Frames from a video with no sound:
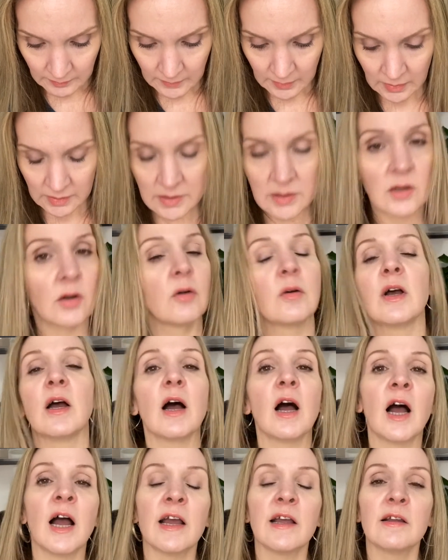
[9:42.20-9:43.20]
So
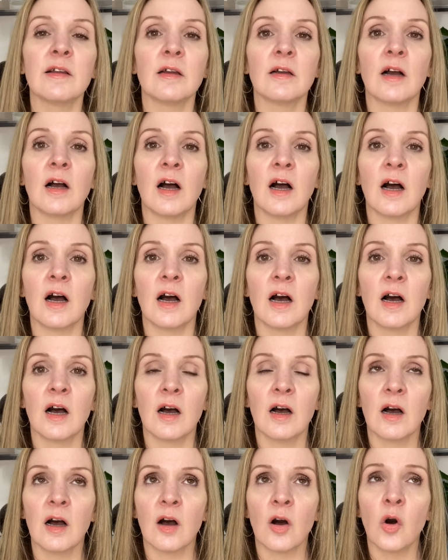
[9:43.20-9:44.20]
I
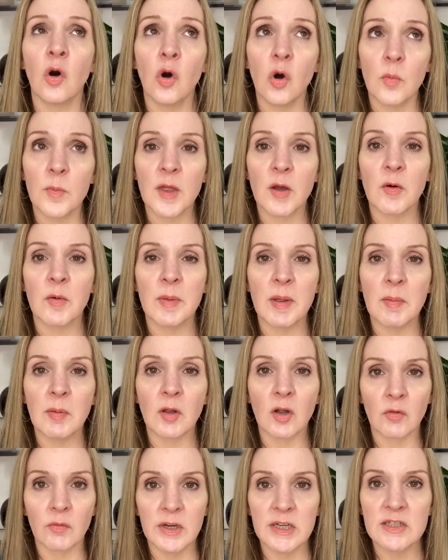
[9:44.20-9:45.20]
hope that when people
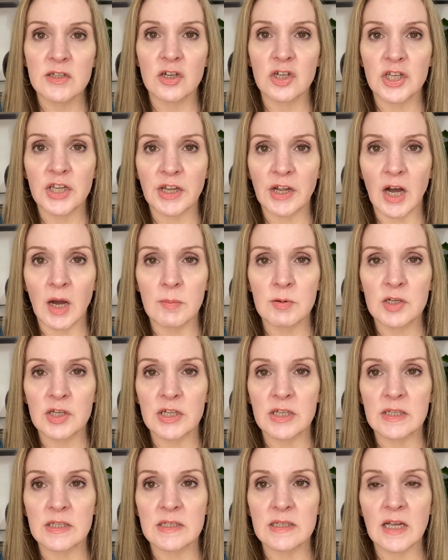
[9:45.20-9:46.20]
are researching
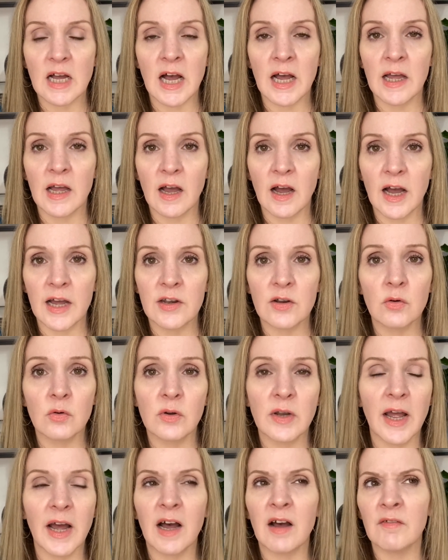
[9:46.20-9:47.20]
options, I don't
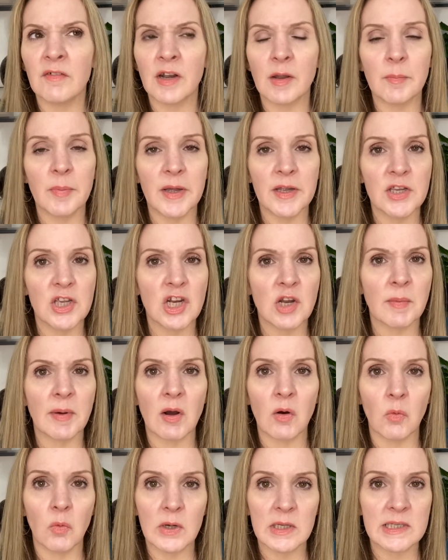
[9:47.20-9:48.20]
have an opinion
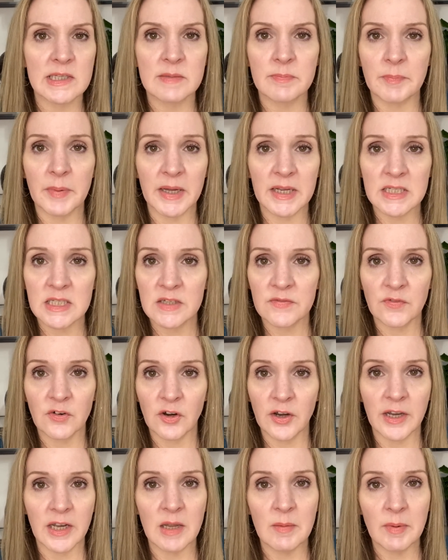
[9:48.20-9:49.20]
about what's best for
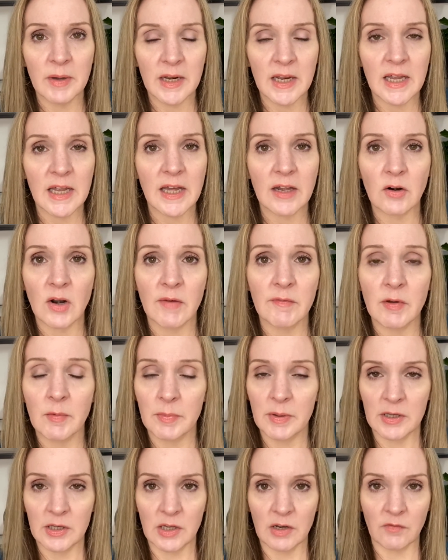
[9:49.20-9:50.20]
anybody. I don't have an
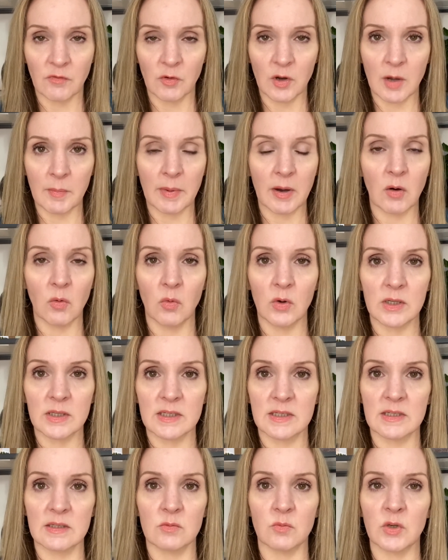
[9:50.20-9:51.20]
opinion about what
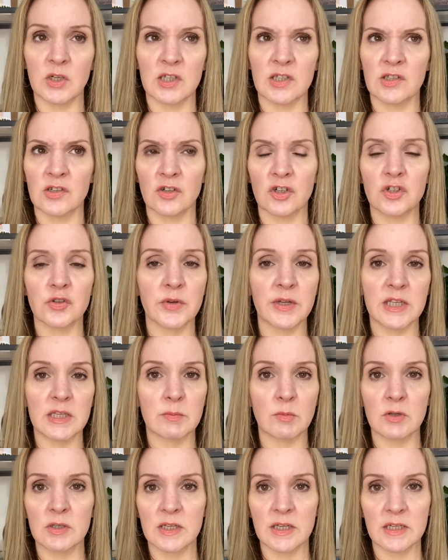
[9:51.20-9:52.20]
surgery is
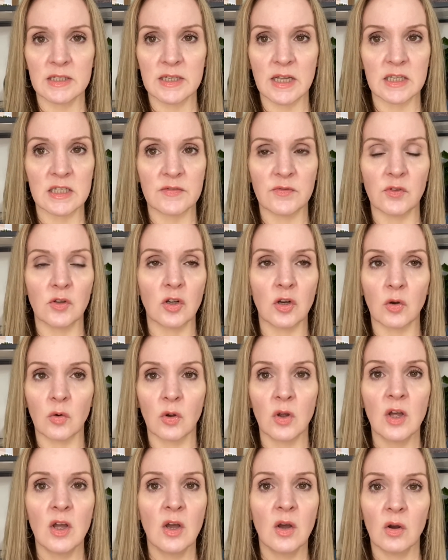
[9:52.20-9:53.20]
most successful, or
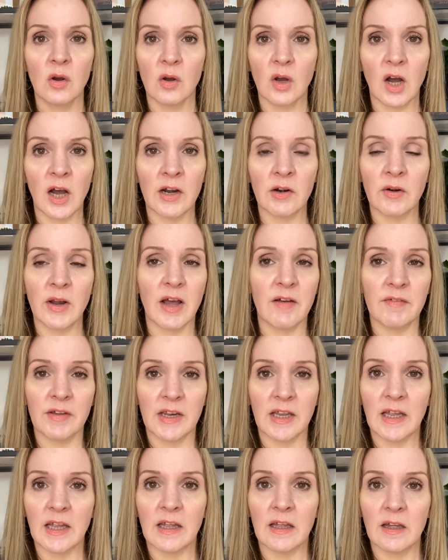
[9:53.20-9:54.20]
I don't have
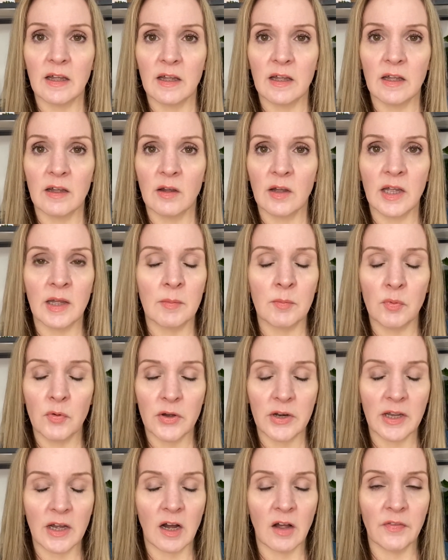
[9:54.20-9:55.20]
any
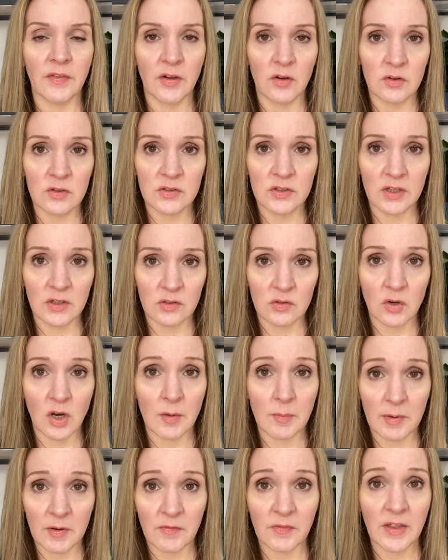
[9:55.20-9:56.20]
input on those type
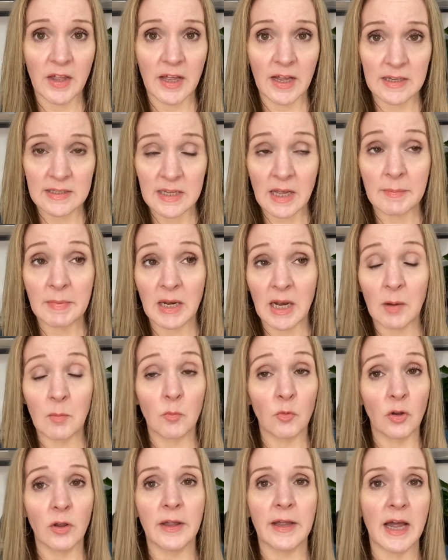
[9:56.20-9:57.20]
of things. I mean, I'm
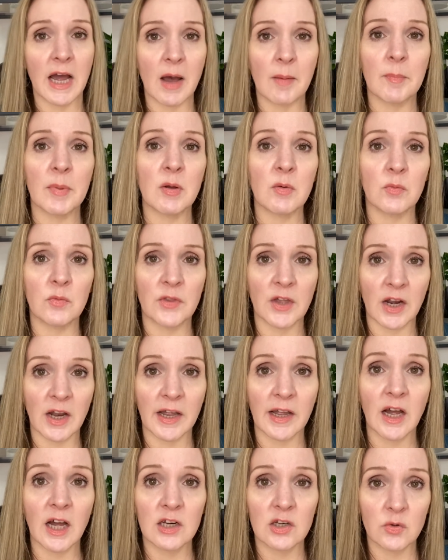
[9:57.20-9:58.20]
really happy that I
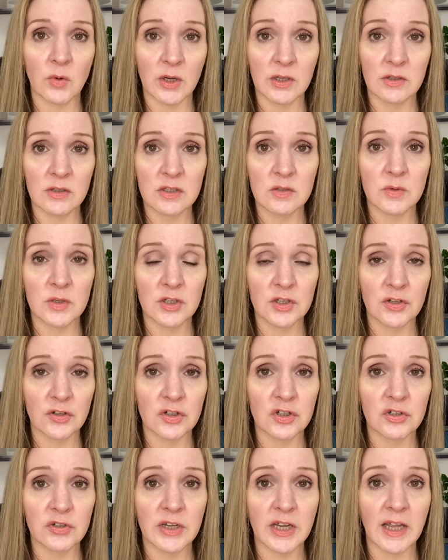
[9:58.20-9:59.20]
got duodenal switch
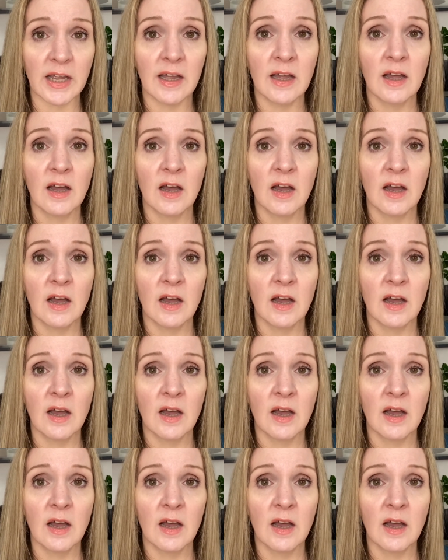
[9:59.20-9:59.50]
surgery.